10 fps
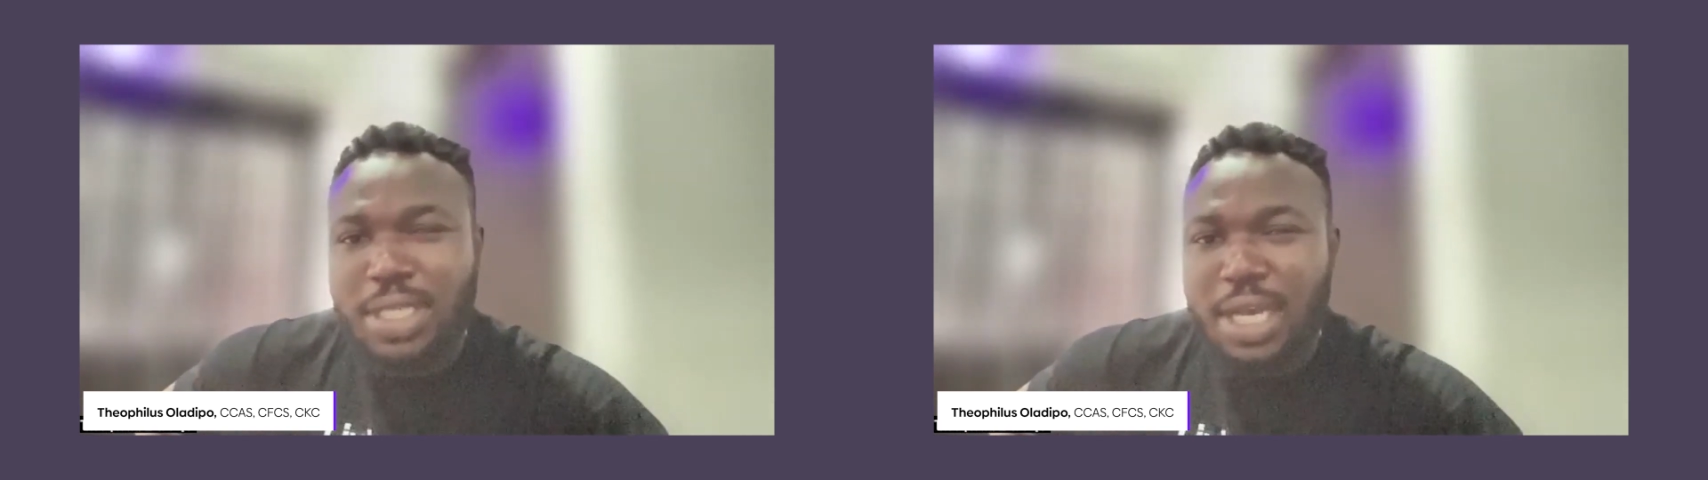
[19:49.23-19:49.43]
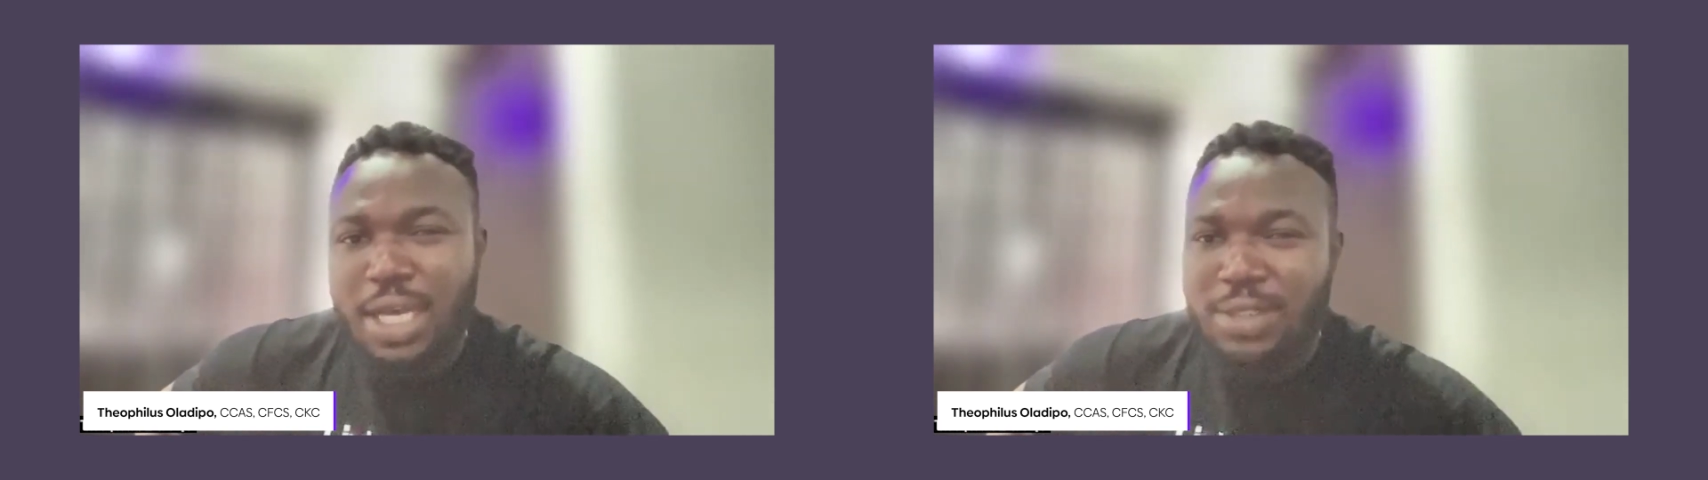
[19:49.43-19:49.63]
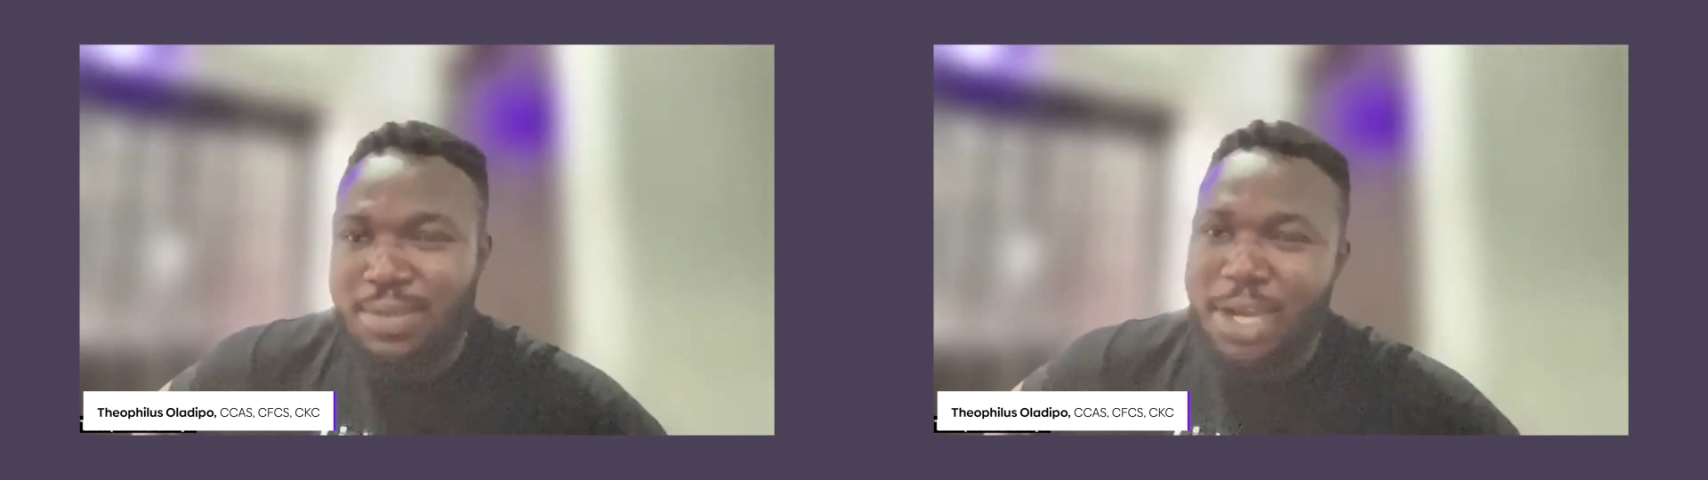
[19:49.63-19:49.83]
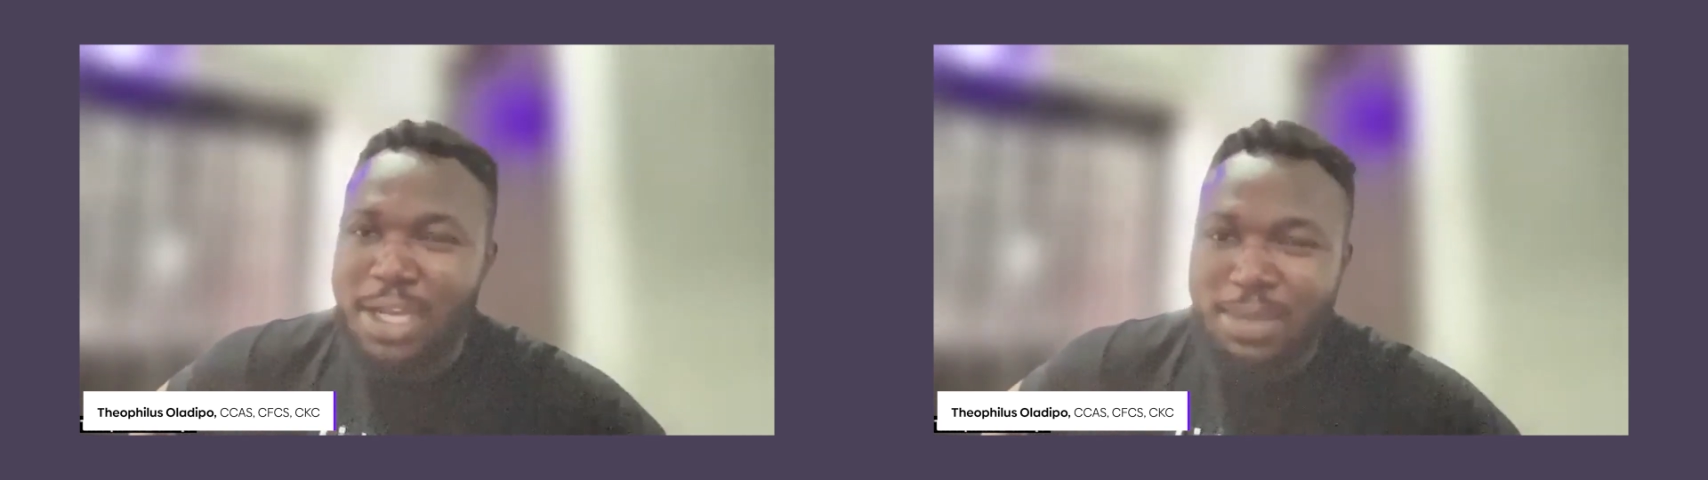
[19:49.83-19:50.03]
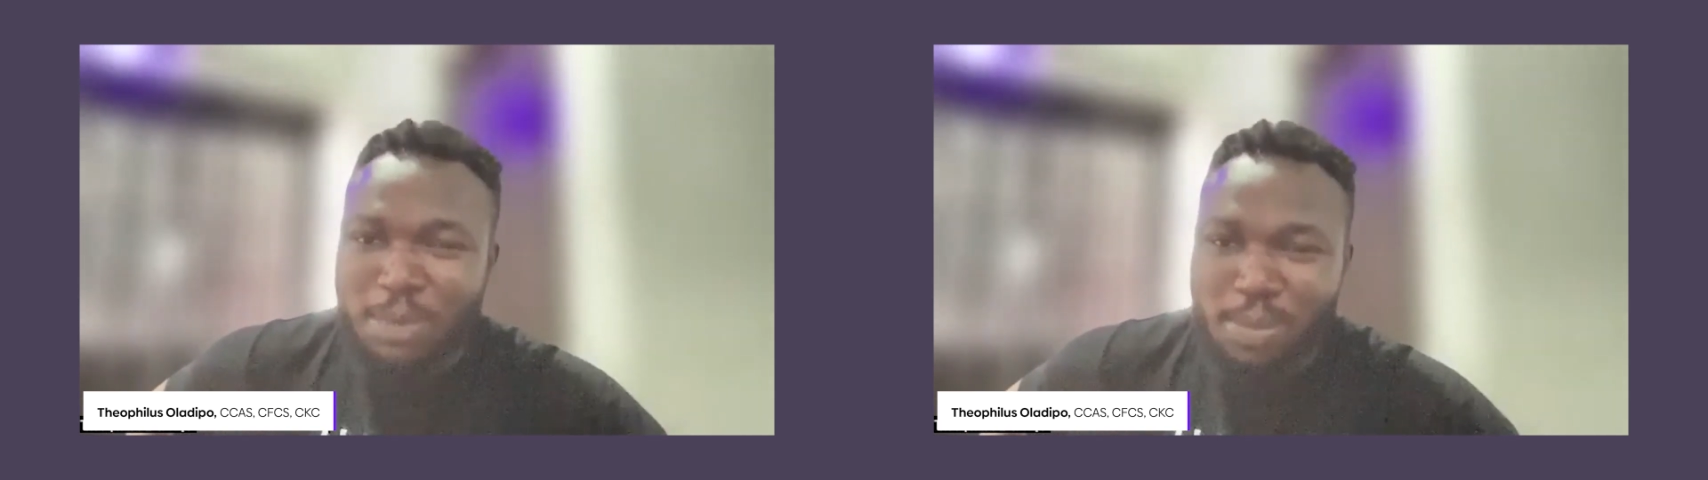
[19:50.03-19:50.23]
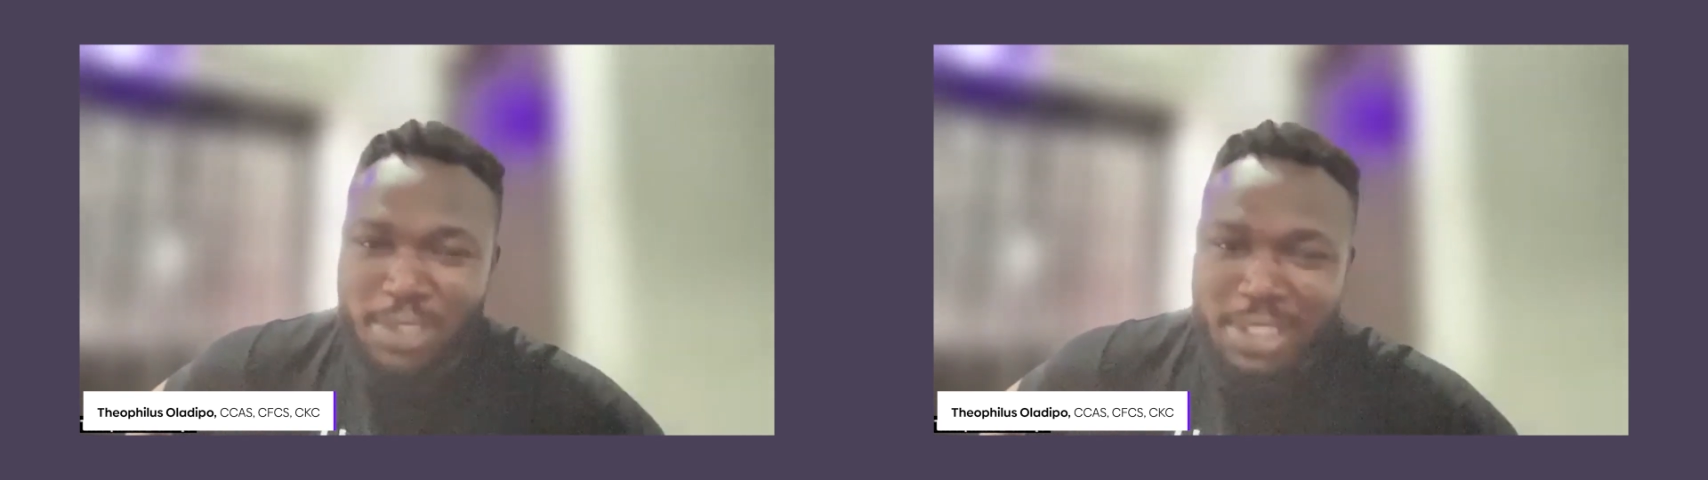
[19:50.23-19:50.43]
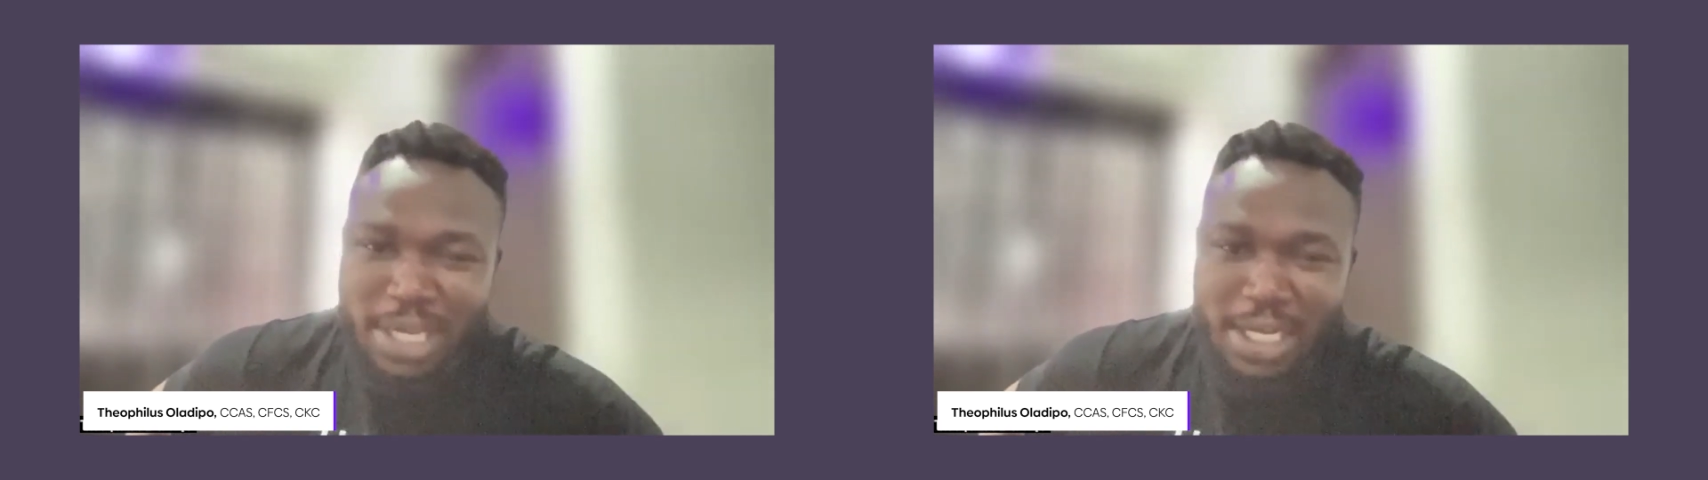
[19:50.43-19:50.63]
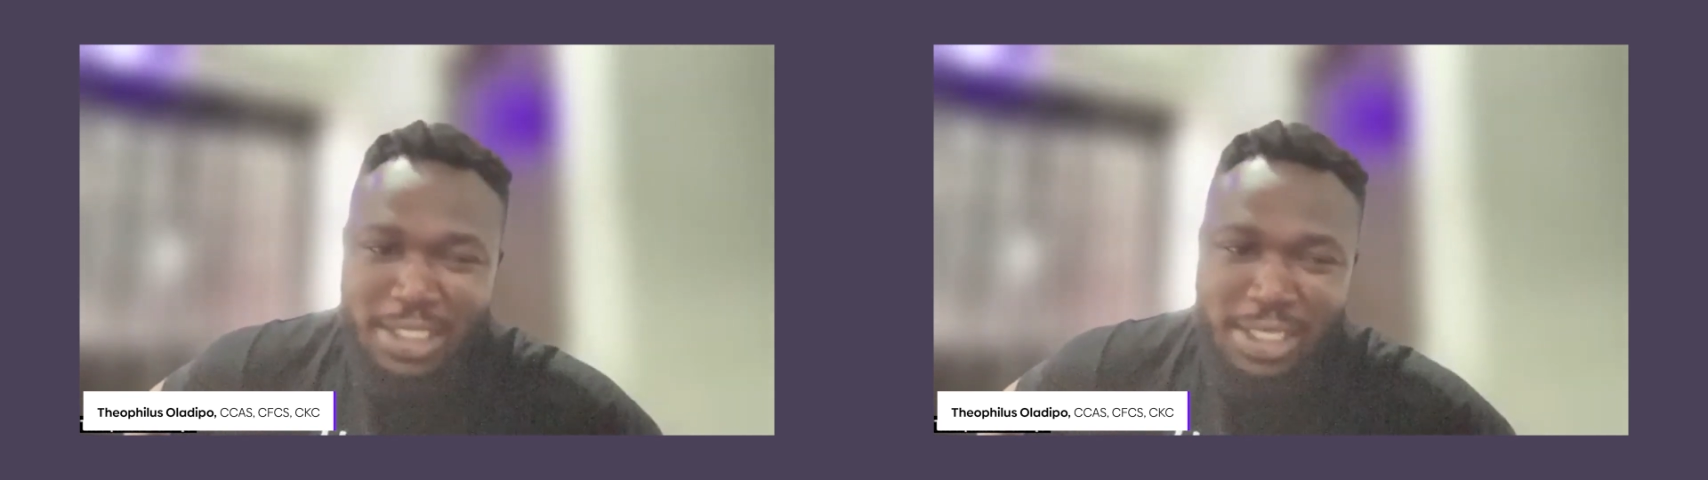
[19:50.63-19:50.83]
as widely publicized,